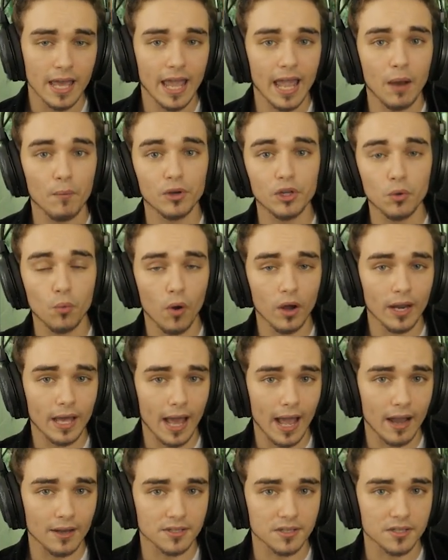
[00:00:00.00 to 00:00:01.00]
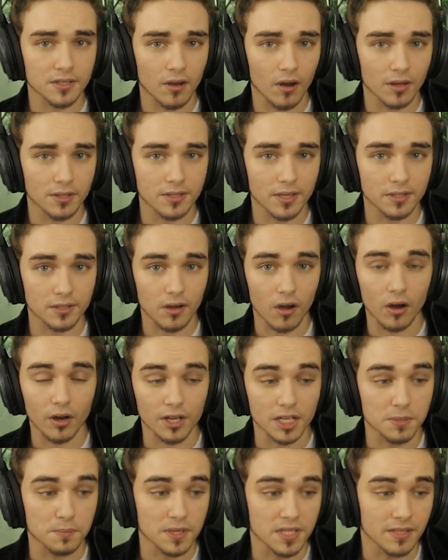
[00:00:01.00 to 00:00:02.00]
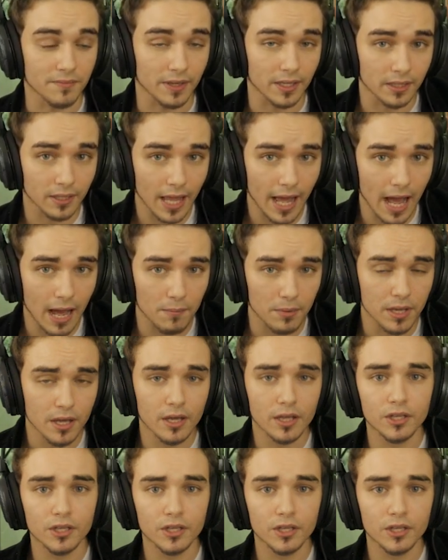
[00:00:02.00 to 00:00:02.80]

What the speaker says: and when you want to access content on a specific lab,